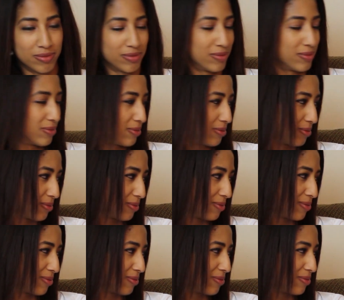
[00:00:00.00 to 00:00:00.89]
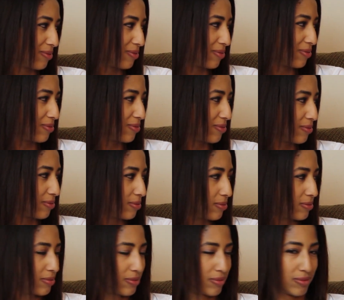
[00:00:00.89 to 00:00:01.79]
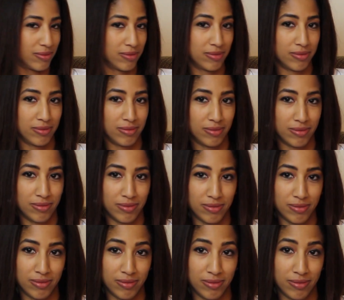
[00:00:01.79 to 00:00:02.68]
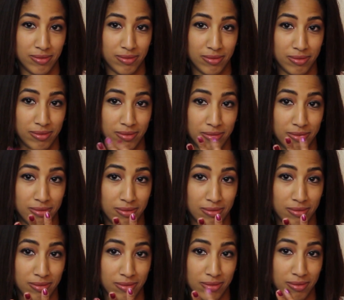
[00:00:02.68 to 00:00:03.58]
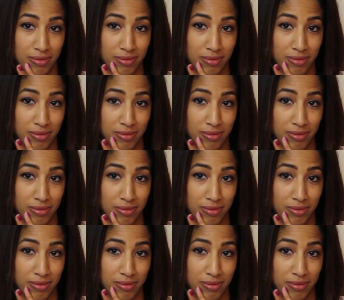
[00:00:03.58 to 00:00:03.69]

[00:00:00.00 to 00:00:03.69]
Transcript: (silent)